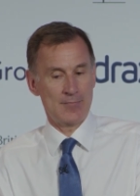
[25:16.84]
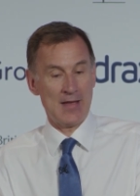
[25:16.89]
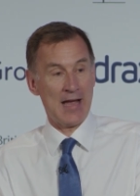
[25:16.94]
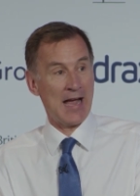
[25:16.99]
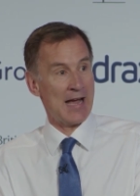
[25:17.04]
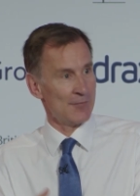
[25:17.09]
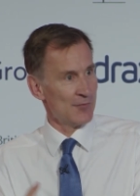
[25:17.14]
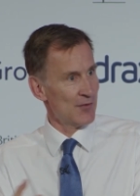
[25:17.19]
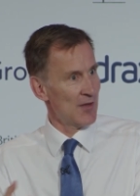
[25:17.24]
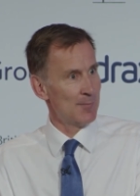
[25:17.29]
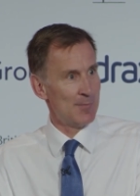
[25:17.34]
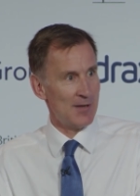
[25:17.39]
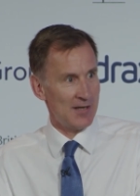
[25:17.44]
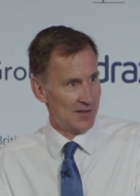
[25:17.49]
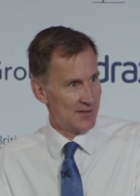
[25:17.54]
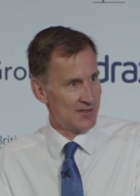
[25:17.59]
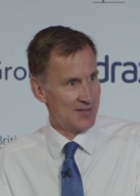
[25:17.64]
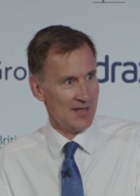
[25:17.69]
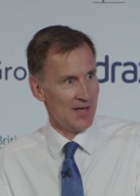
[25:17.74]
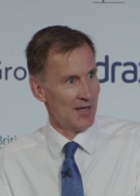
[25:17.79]
have the
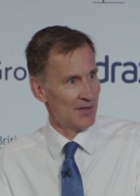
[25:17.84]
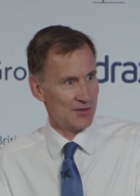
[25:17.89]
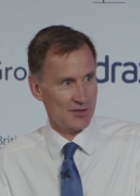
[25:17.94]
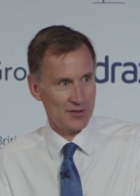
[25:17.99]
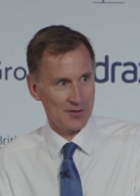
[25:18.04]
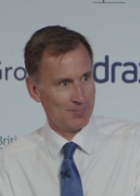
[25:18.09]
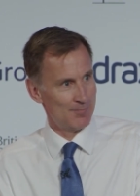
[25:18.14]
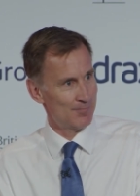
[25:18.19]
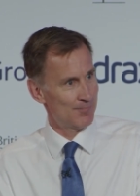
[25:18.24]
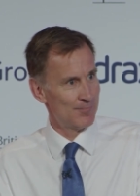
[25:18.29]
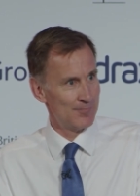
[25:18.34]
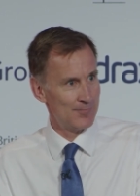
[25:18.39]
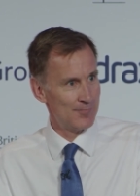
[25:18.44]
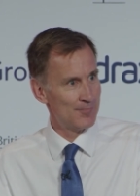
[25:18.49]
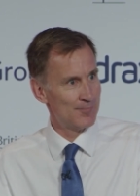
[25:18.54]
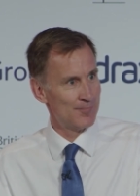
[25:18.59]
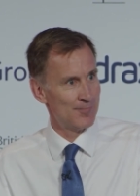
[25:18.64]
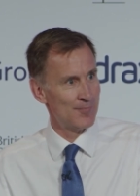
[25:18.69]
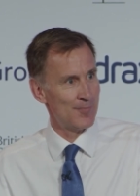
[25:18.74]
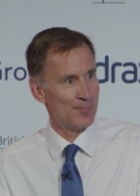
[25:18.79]
ability under the
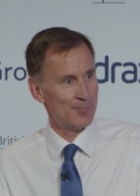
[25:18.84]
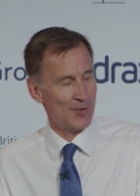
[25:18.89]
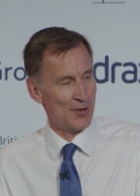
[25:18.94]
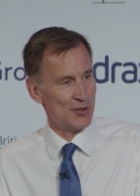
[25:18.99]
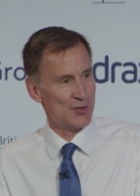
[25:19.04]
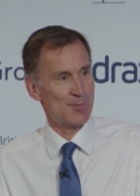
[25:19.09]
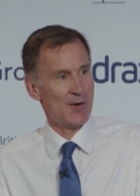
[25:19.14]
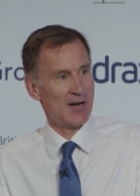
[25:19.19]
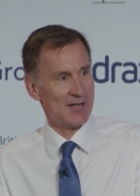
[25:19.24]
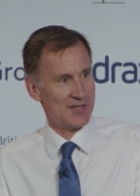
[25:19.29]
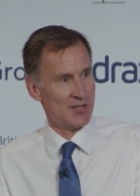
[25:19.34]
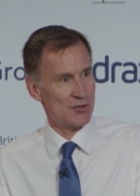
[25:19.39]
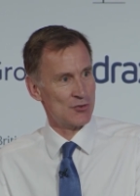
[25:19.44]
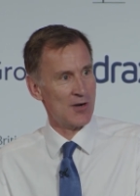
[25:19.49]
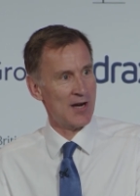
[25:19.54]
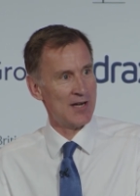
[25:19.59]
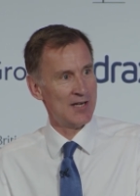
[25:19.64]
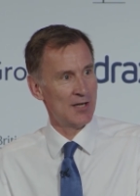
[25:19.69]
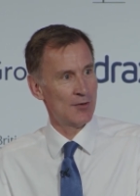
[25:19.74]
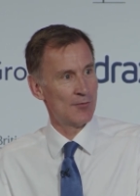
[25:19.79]
post-Brexit
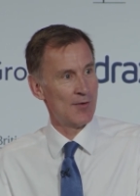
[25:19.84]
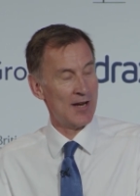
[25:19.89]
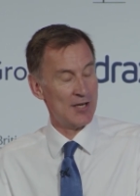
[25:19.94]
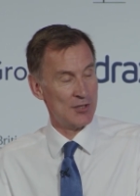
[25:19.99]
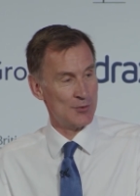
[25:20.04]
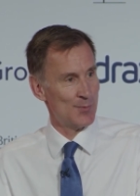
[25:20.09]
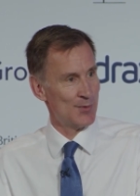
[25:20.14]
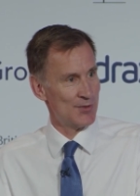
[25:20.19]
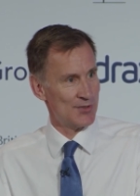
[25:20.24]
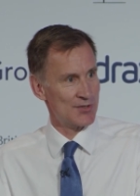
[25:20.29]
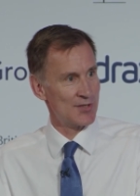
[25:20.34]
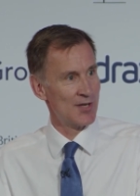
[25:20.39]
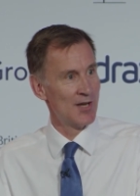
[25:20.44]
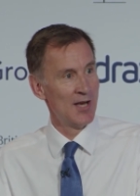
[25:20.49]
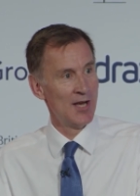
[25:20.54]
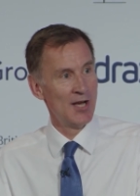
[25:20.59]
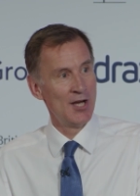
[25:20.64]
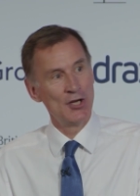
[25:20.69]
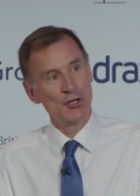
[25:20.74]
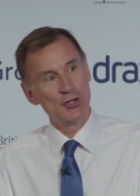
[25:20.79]
trading arrangements
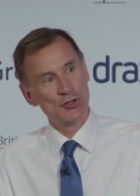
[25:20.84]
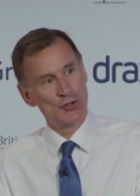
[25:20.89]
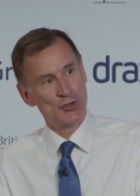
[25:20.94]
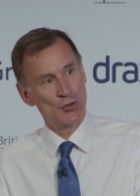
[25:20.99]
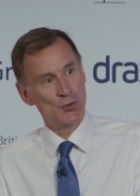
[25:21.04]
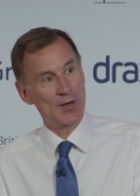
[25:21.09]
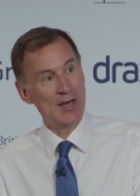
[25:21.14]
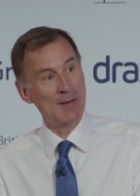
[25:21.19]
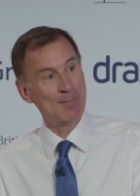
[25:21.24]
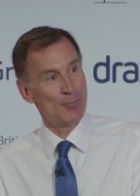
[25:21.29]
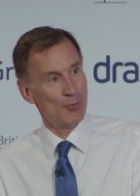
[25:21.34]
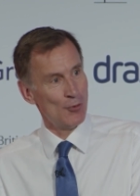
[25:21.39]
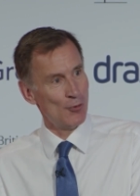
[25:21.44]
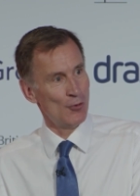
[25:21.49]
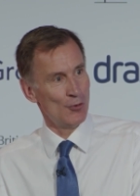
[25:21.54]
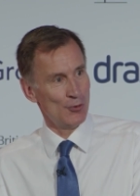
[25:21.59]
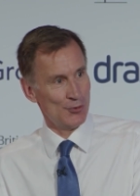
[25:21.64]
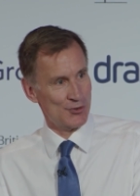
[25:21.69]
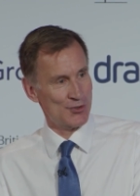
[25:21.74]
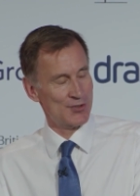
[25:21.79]
to
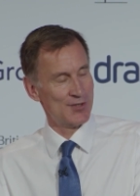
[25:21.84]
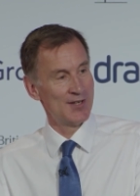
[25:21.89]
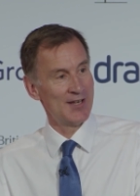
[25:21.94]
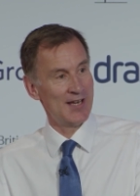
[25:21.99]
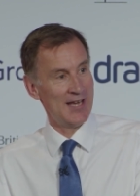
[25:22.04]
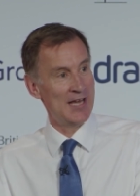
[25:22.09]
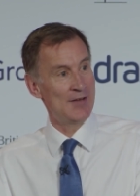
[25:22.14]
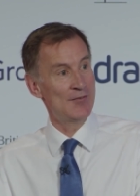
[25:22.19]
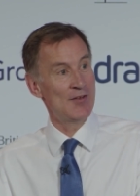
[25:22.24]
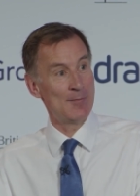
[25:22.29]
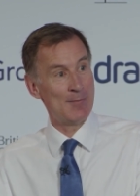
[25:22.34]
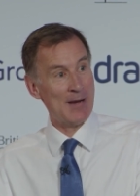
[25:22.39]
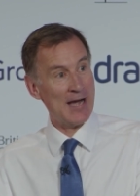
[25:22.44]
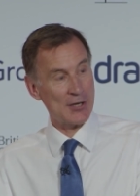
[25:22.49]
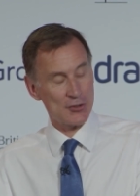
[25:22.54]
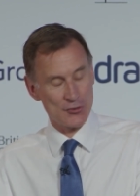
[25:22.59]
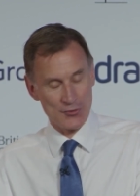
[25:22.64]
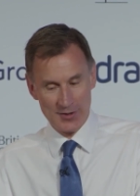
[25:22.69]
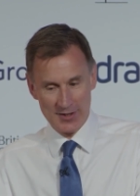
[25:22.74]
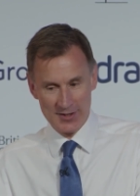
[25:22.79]
import EV
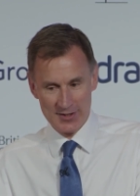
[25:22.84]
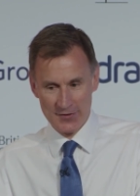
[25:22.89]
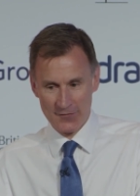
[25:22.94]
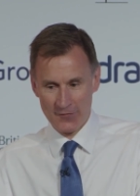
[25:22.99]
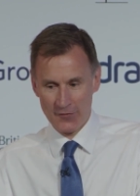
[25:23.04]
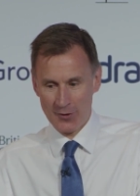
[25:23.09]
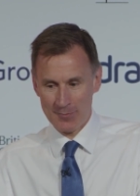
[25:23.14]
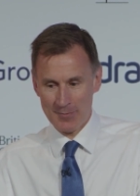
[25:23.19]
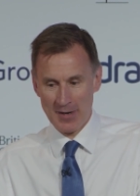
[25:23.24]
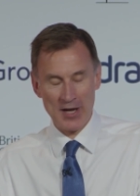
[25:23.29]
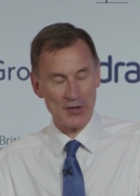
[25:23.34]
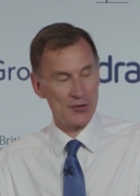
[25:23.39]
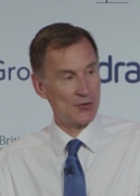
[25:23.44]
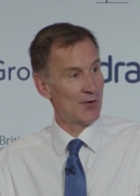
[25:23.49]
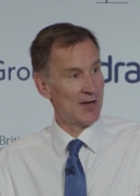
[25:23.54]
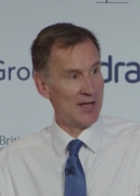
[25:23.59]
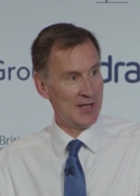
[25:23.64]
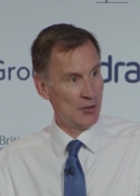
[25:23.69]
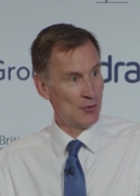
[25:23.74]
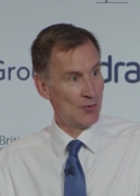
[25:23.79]
batteries from
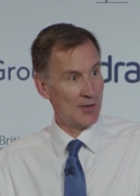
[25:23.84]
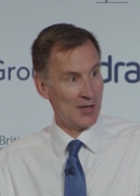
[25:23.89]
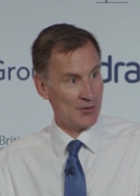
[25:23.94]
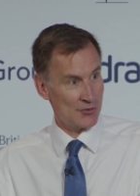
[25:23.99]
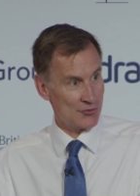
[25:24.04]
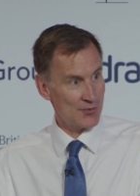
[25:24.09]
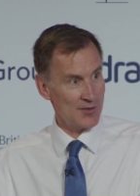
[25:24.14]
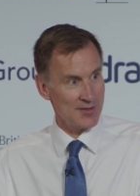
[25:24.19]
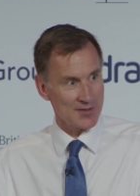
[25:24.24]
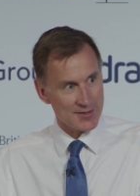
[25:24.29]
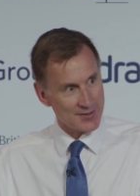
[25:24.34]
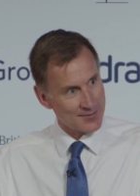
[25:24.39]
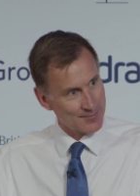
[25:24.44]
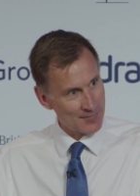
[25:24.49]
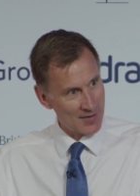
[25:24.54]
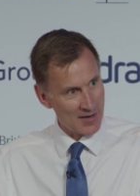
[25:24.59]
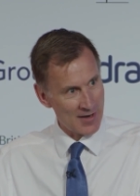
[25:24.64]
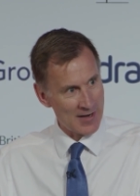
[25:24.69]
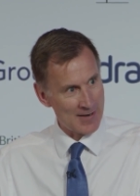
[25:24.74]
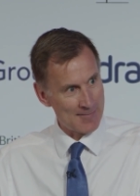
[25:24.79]
other EU countries,
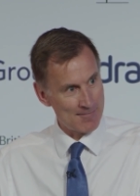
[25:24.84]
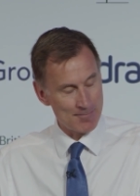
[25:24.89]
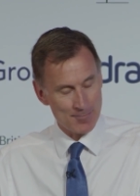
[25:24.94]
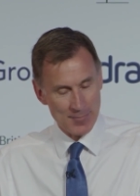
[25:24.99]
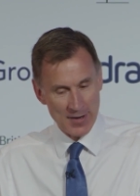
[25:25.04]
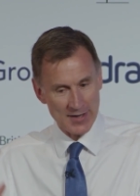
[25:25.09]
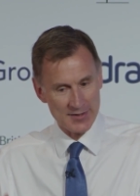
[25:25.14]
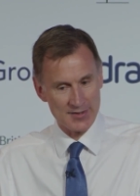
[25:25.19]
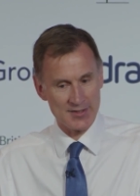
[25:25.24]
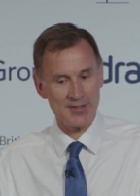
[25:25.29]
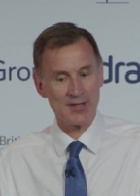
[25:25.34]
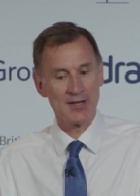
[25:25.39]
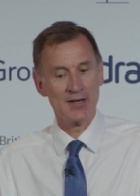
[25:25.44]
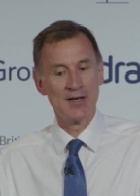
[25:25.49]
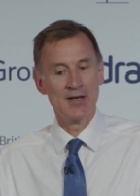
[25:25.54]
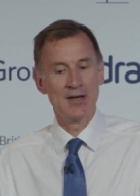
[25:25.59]
but